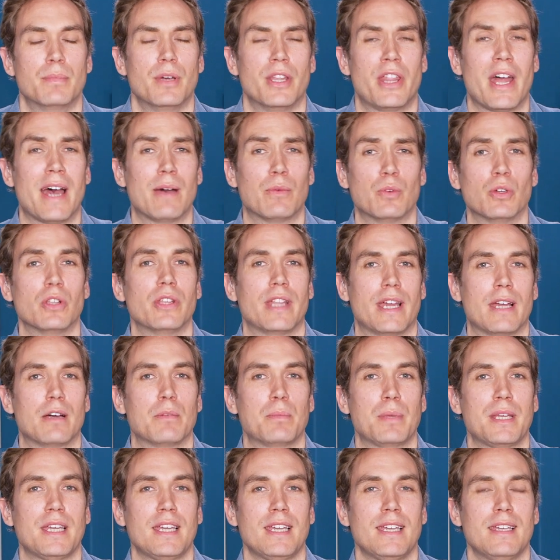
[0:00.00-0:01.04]
But that will
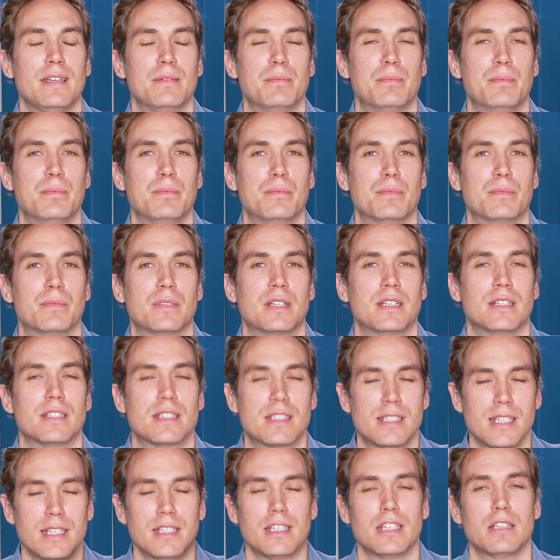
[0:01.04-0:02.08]
now be
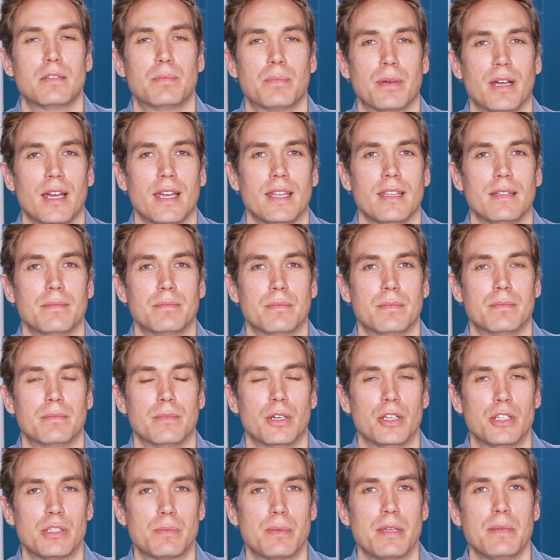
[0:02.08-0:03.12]
considered by
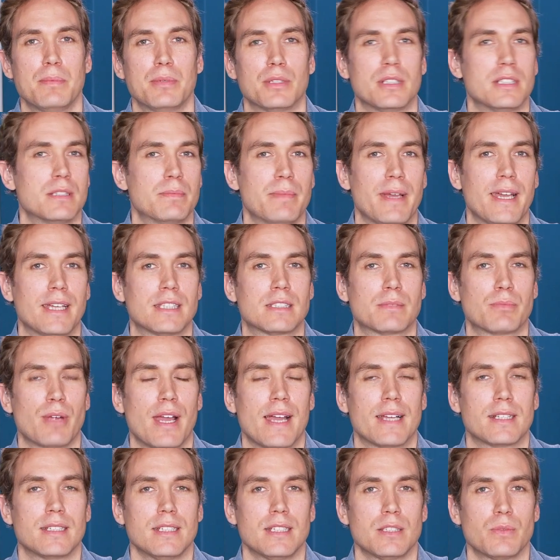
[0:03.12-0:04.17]
most people as best
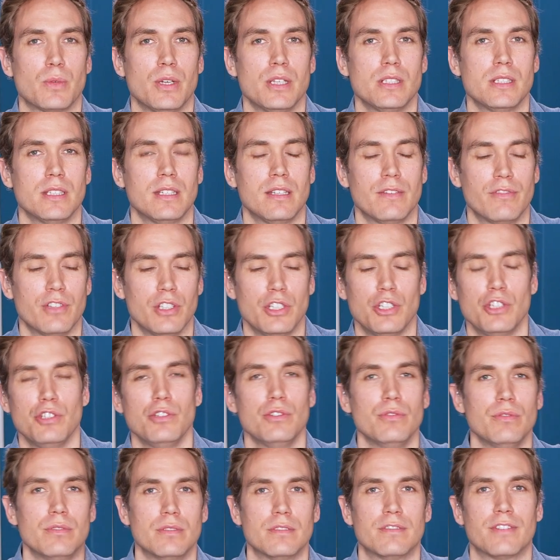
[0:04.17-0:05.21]
practice, won't it? If a
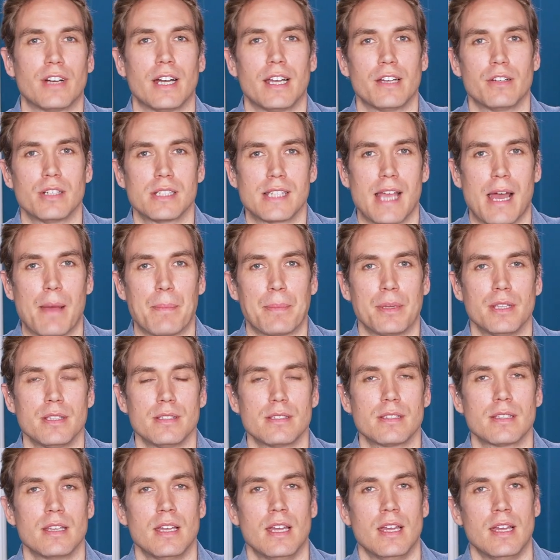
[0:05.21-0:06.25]
new virus
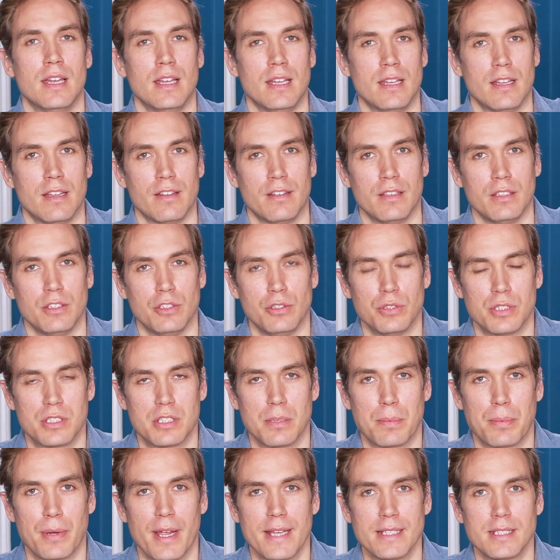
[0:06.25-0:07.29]
happens, you
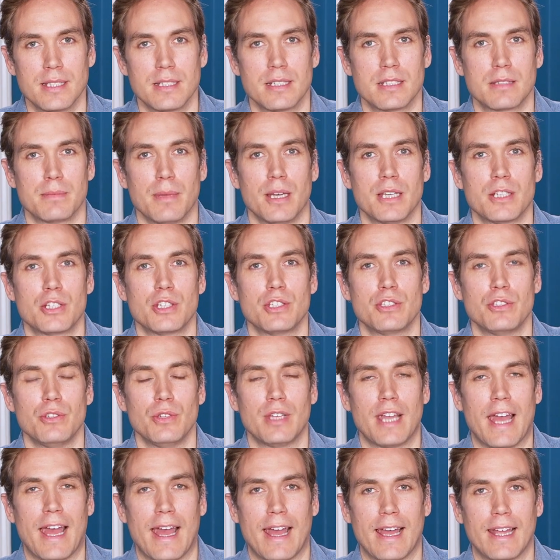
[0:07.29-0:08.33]
suppress it as much as
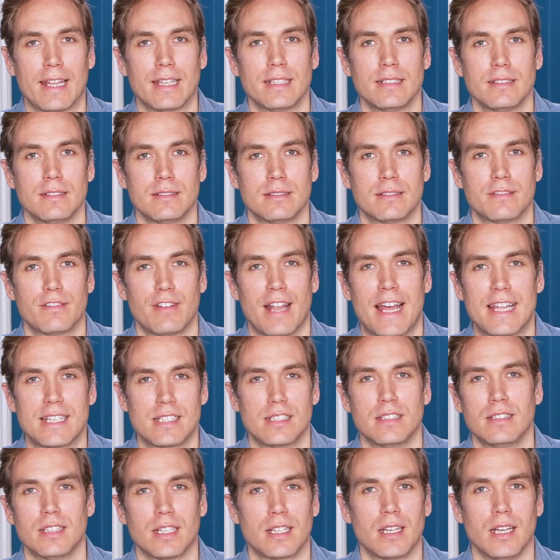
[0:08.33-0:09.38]
you can,
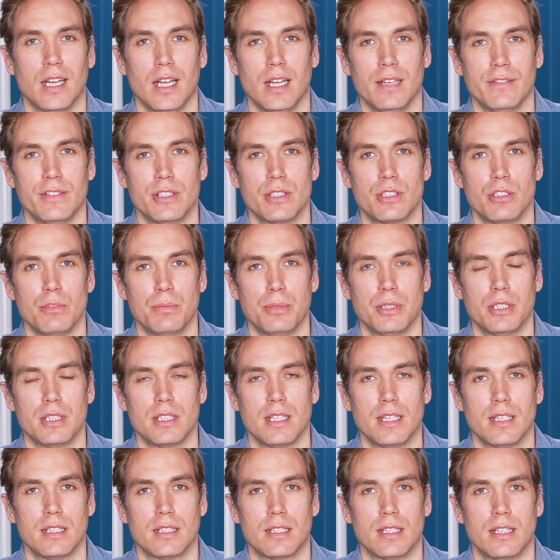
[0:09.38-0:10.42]
flatten the curve, as you
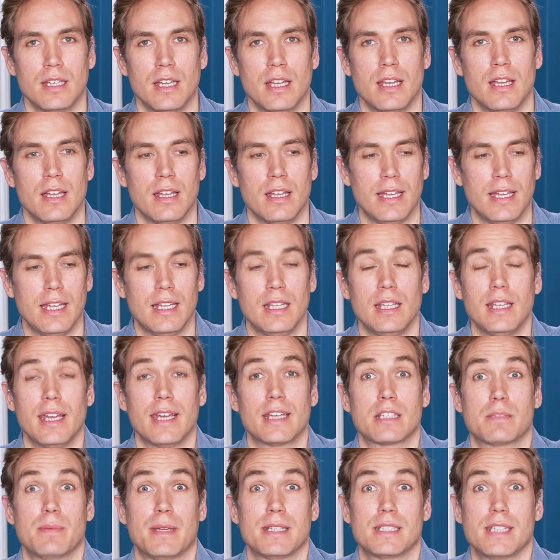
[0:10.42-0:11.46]
put it, in the
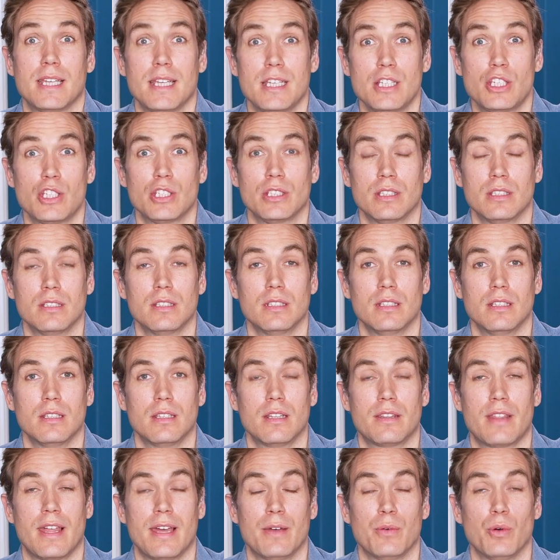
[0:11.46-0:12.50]
expectation that
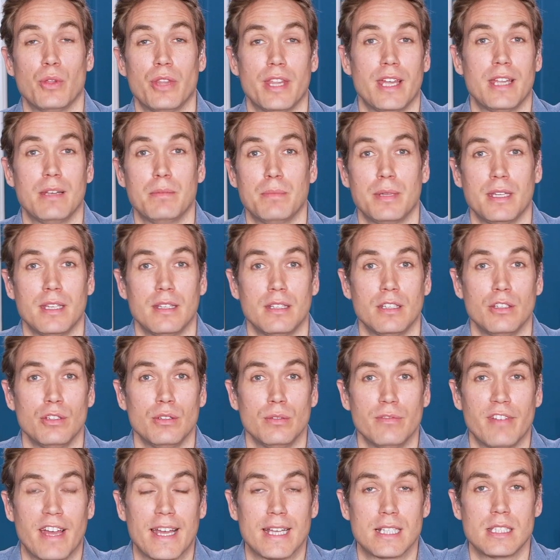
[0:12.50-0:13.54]
there will then be a
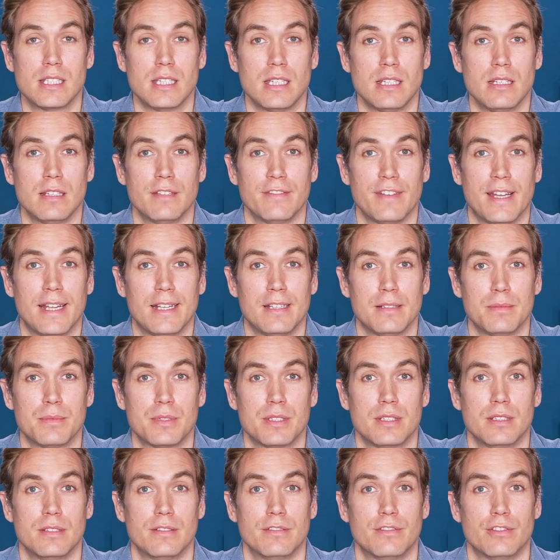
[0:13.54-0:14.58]
new vaccine
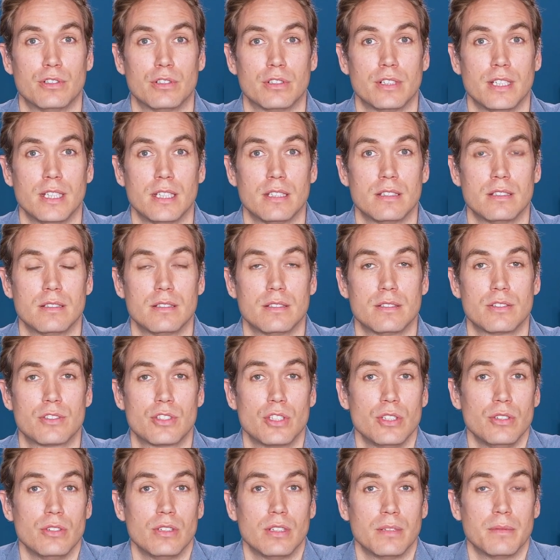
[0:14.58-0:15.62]
developed for it
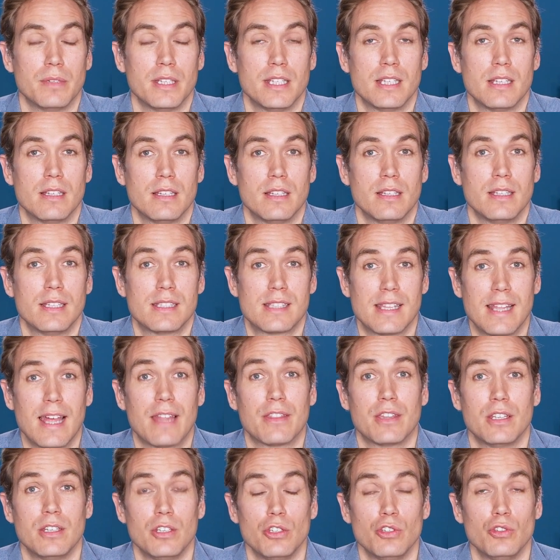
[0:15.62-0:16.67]
soon. Is
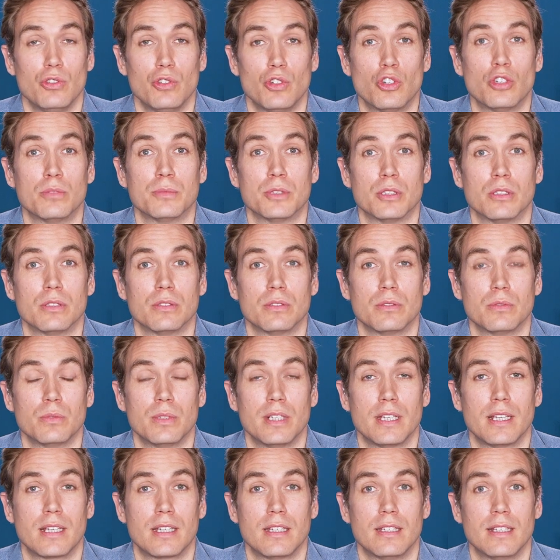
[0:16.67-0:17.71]
that the new normal
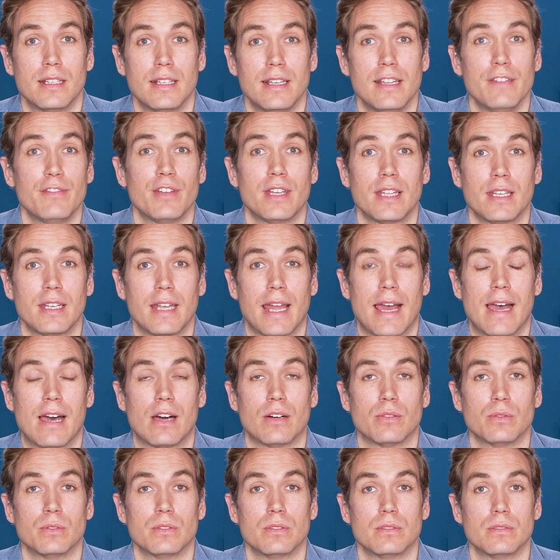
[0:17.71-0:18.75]
we're going to live in
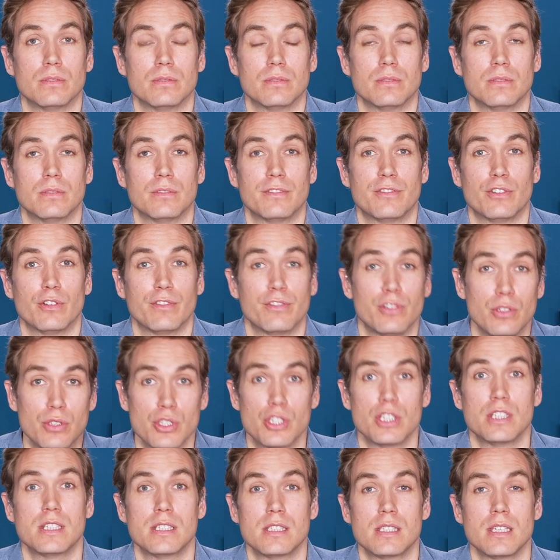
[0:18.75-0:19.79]
now for
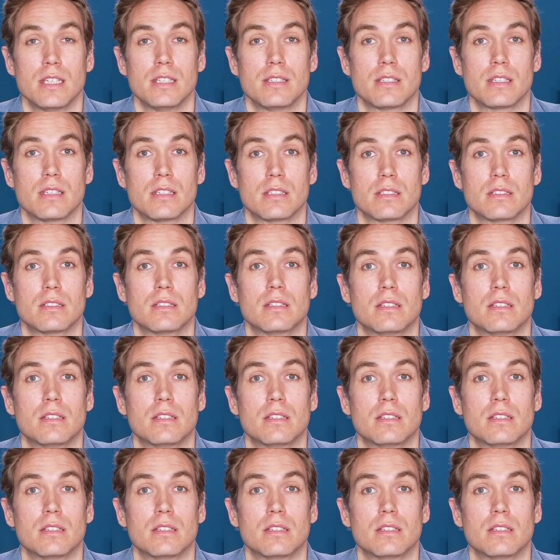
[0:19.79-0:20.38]
future diseases?